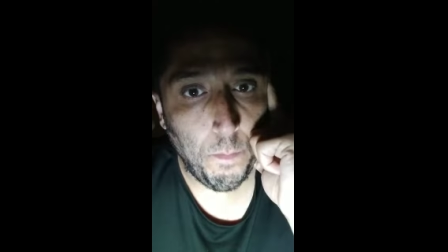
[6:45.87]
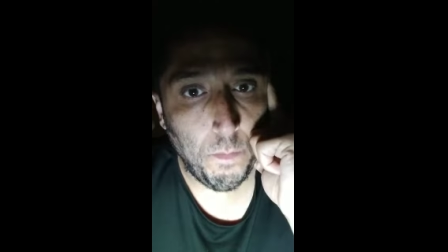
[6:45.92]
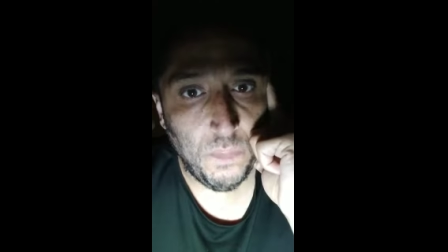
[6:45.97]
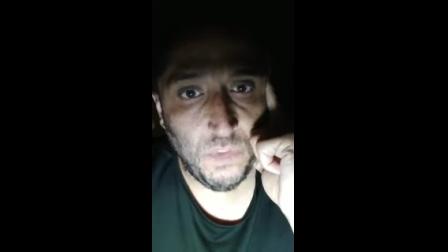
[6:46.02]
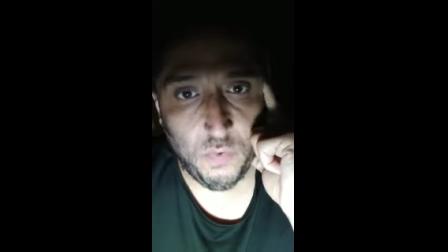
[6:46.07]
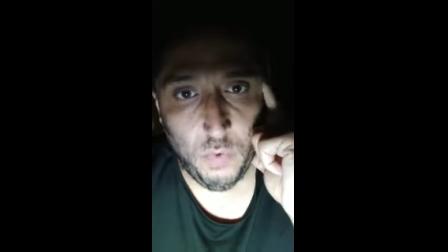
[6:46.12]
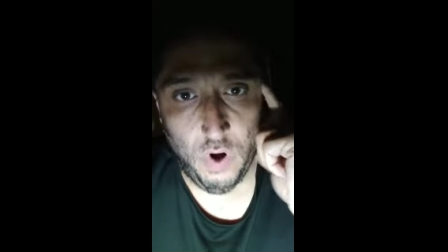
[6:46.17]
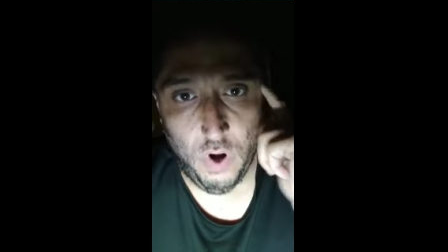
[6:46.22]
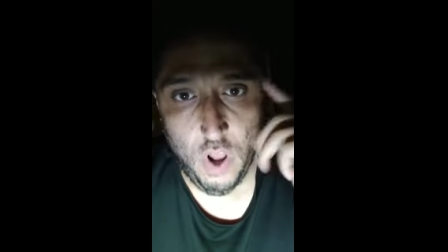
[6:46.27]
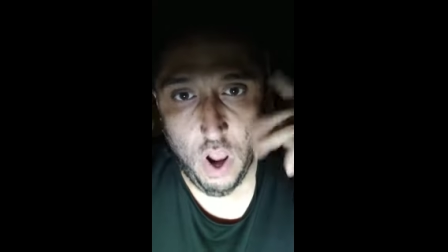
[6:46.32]

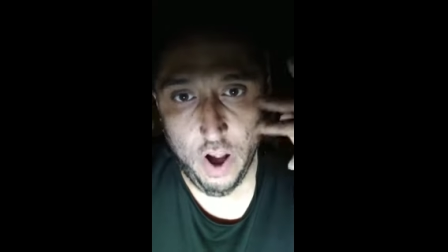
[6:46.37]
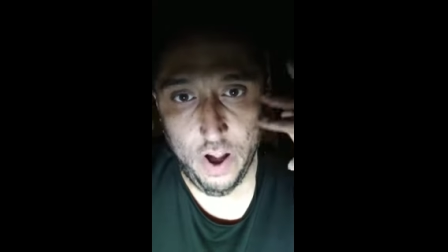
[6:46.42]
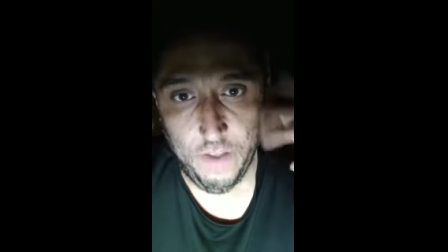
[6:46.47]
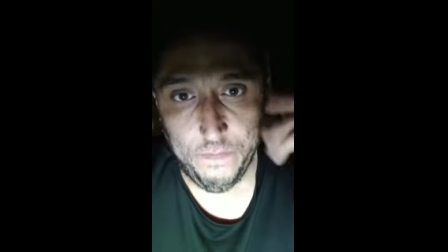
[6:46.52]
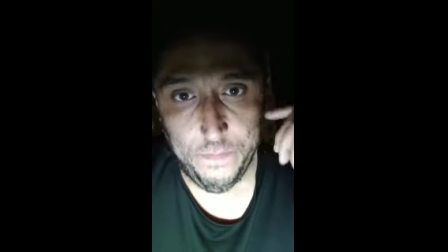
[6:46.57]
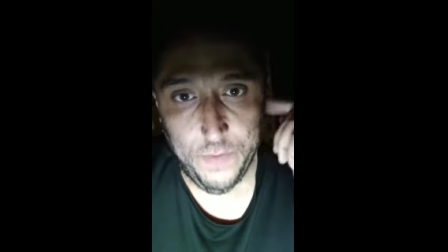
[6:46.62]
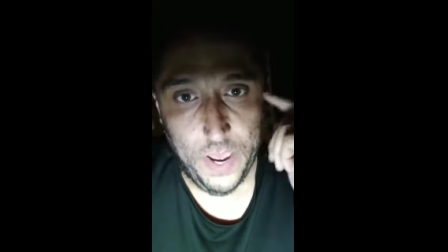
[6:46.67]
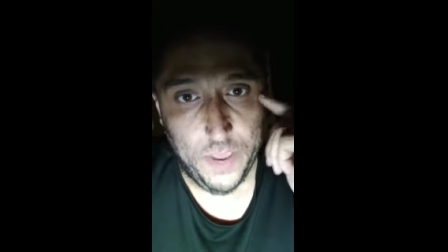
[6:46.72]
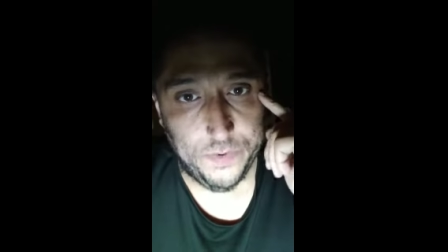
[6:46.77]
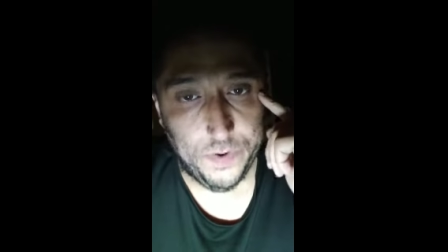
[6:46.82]
So we were learning
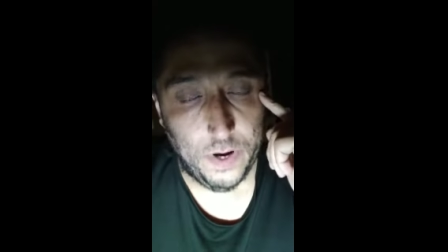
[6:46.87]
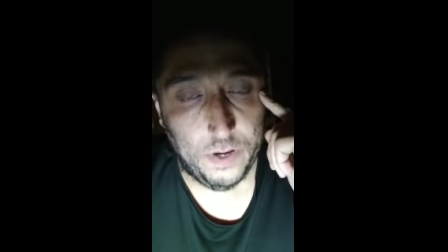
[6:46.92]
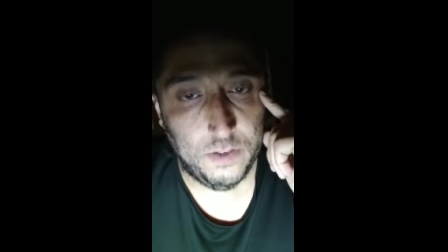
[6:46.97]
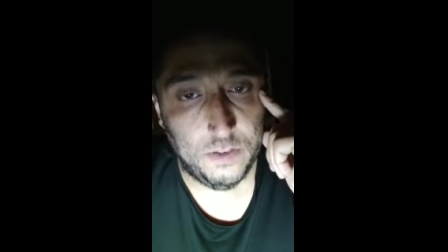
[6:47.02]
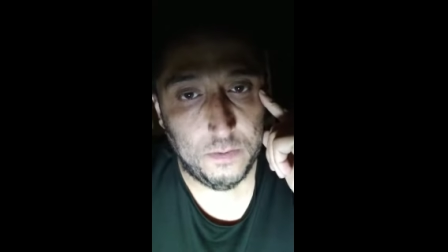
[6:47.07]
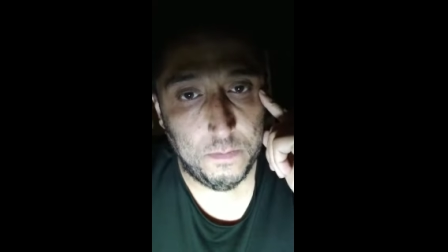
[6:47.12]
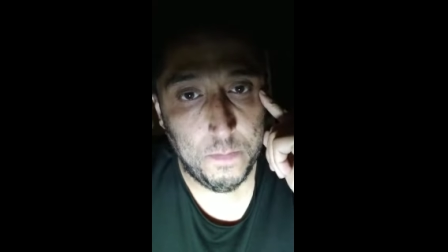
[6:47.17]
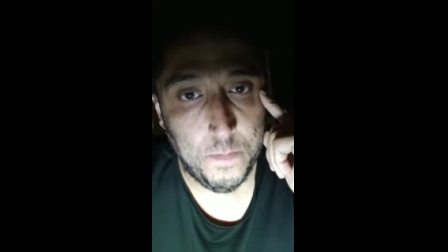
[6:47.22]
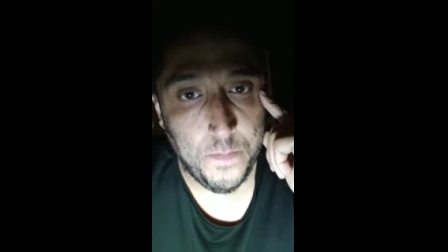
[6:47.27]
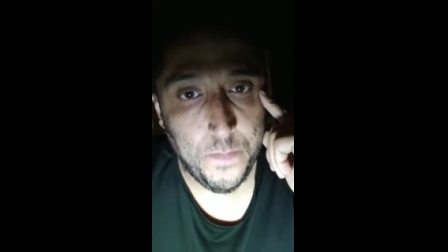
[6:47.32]

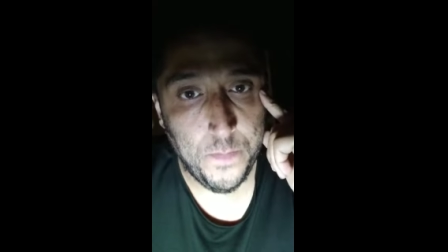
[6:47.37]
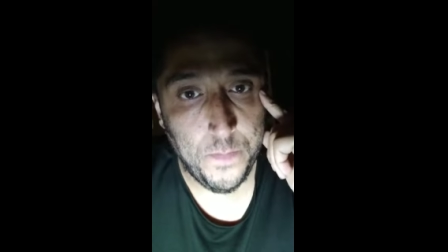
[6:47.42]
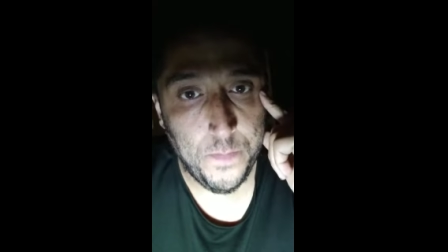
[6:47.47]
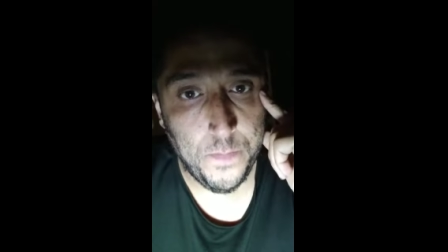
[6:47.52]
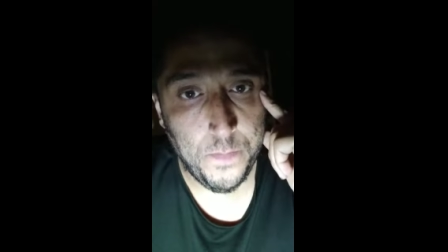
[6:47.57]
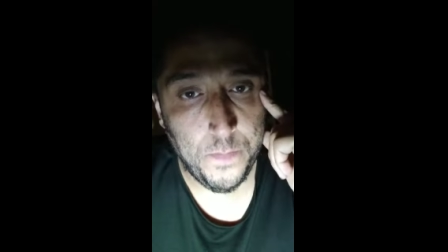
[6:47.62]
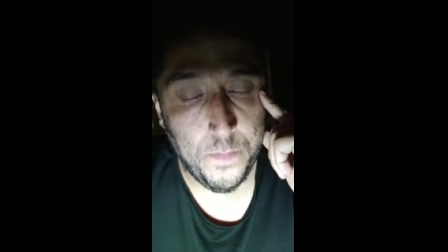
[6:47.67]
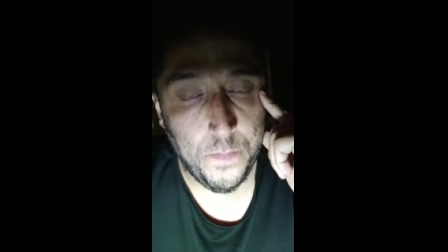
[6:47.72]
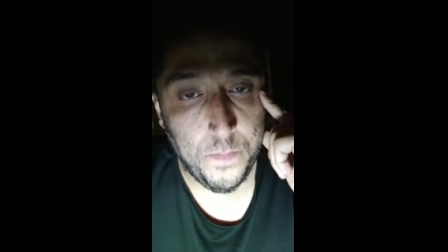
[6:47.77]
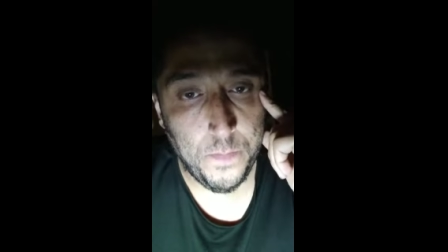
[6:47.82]
physics
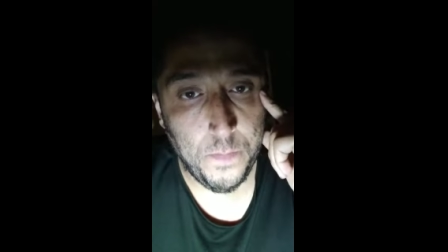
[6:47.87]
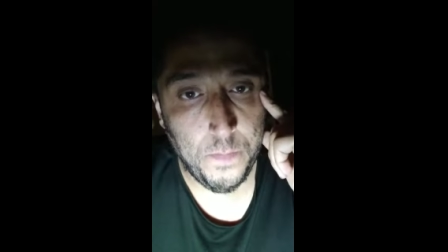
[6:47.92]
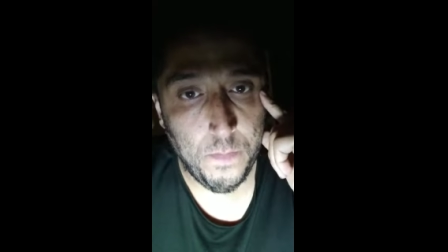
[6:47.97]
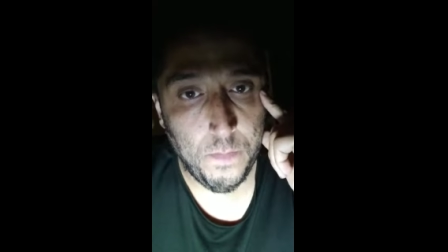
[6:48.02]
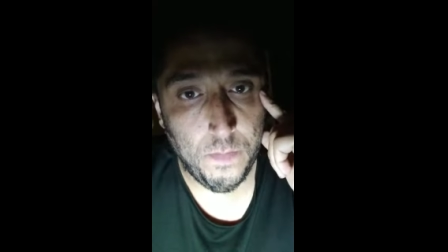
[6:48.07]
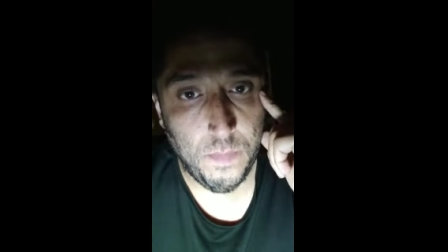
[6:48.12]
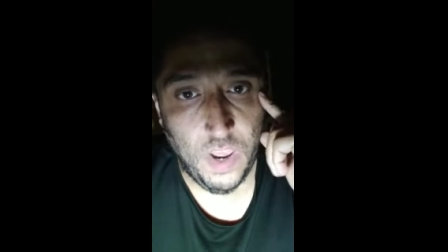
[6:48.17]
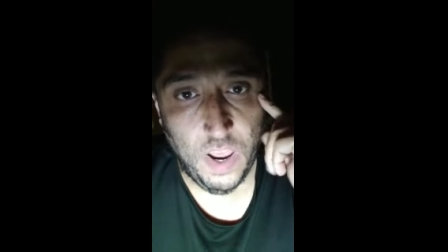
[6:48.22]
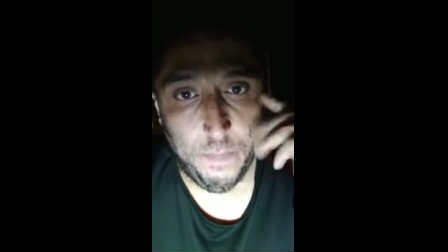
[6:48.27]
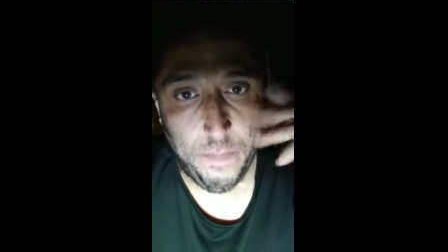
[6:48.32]

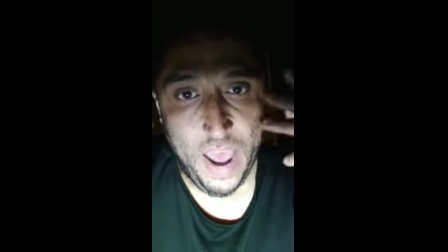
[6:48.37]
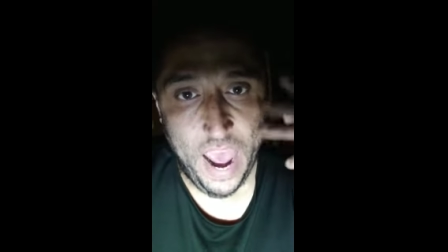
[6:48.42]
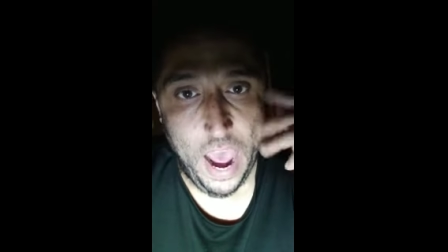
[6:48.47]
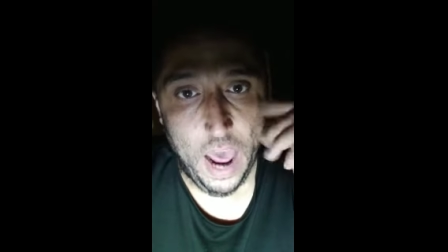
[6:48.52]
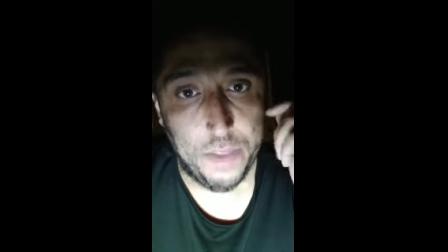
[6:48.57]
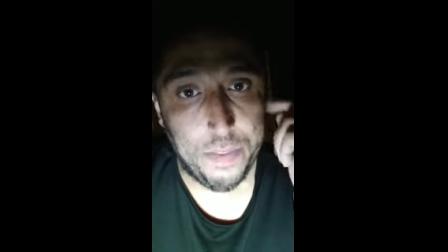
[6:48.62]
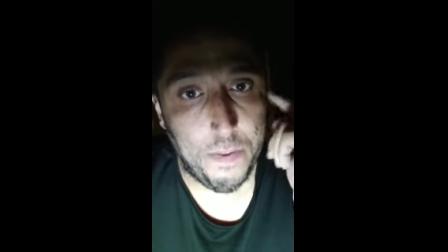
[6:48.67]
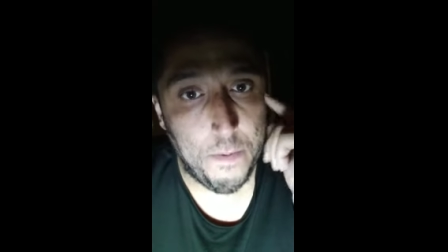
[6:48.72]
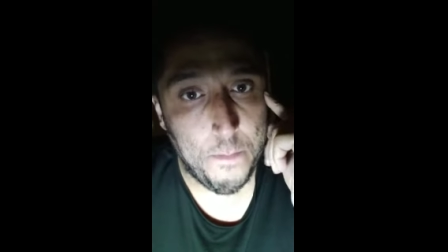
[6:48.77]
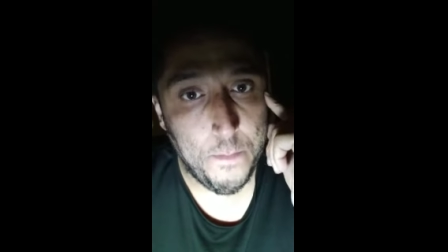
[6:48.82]
and
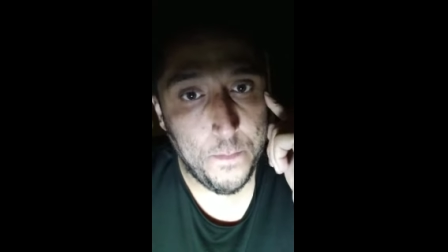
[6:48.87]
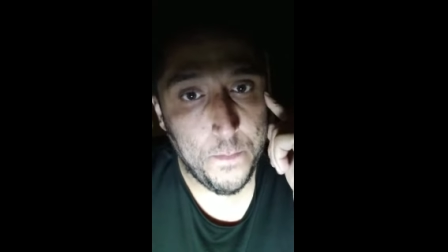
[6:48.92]
math